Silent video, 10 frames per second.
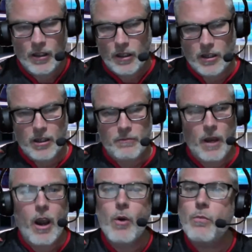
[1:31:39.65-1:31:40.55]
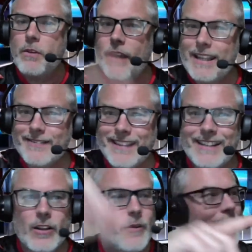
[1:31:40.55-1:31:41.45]
Um, oh, but they they
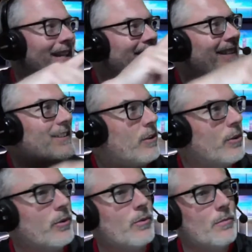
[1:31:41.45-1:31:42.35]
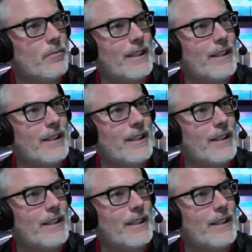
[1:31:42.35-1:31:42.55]
know they did do.